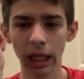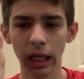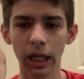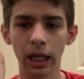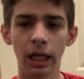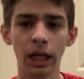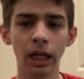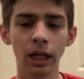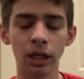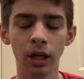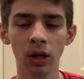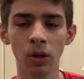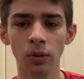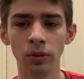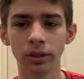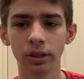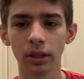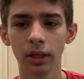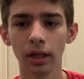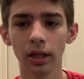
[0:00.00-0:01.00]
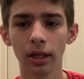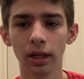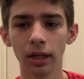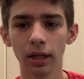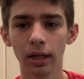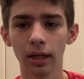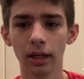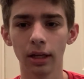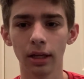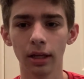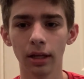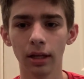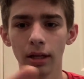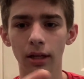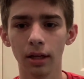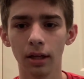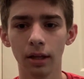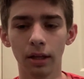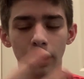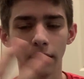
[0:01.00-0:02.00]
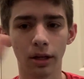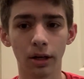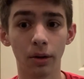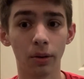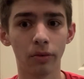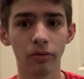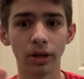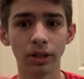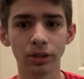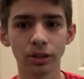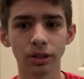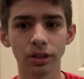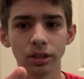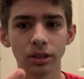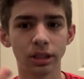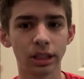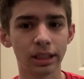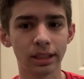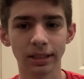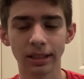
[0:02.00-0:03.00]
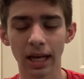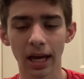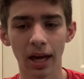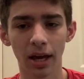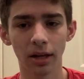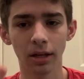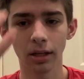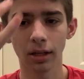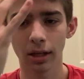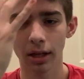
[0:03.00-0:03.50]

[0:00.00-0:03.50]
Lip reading: He knows, Avengers, she's dead.